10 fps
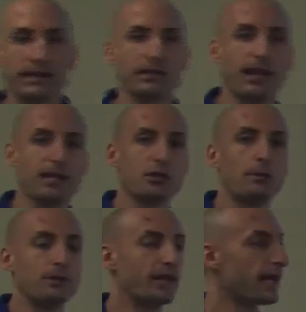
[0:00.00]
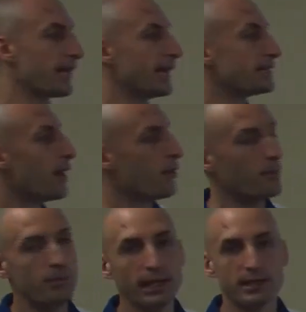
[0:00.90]
at the last couple of decades, the
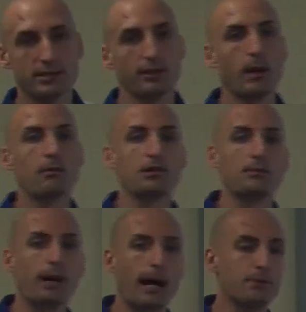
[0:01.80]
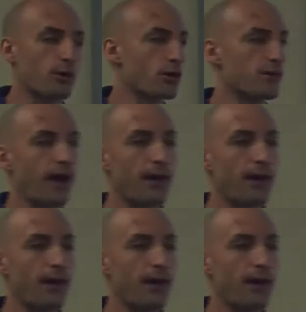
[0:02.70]
biggest celebrities and pop stars have